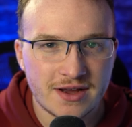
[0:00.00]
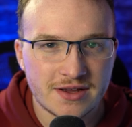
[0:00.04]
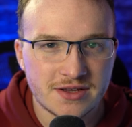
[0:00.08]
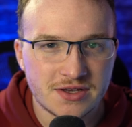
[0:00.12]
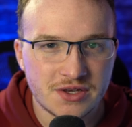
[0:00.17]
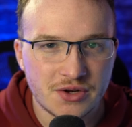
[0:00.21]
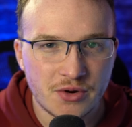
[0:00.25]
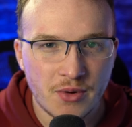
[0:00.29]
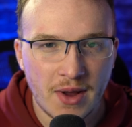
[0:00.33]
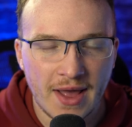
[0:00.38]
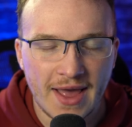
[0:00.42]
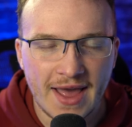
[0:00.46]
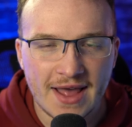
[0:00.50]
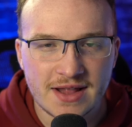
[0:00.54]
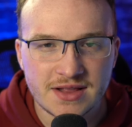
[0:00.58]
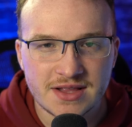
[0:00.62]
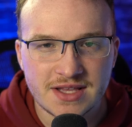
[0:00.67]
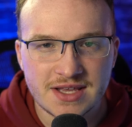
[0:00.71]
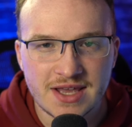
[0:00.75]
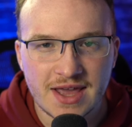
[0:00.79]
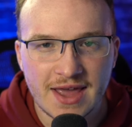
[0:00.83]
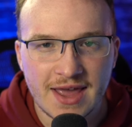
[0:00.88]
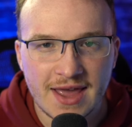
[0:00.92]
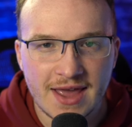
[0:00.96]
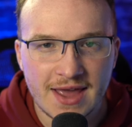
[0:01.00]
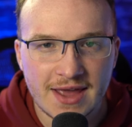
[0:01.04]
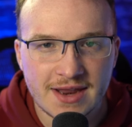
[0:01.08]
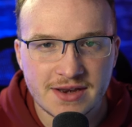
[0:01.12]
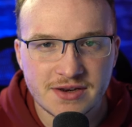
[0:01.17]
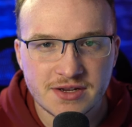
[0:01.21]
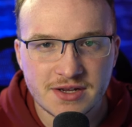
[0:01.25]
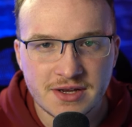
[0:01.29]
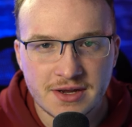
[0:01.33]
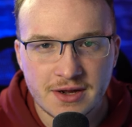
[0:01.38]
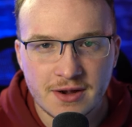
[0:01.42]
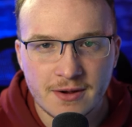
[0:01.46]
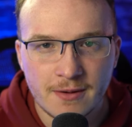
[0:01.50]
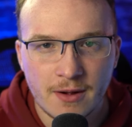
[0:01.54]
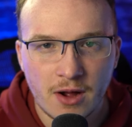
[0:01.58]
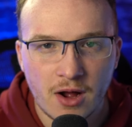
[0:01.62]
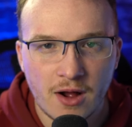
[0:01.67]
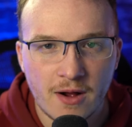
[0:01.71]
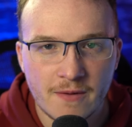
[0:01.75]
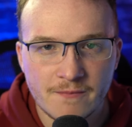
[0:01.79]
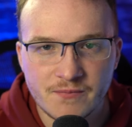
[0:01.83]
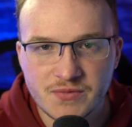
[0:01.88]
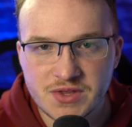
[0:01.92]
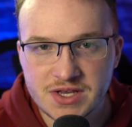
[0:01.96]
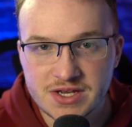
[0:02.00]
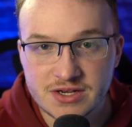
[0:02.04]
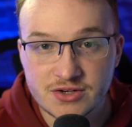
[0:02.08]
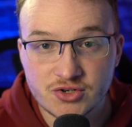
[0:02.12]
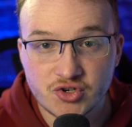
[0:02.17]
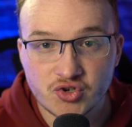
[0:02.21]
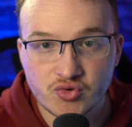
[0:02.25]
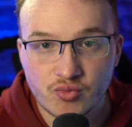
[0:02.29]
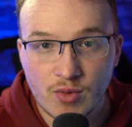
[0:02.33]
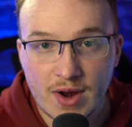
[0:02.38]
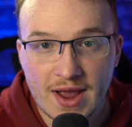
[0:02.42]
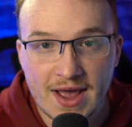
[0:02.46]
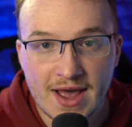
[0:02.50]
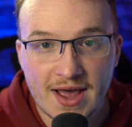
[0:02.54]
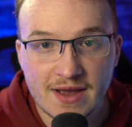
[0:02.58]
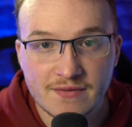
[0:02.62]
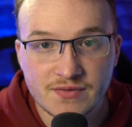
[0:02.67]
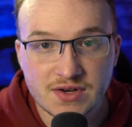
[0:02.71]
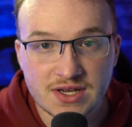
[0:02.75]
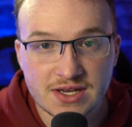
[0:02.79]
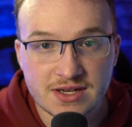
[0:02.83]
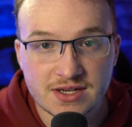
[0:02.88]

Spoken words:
you know, at the end of the draft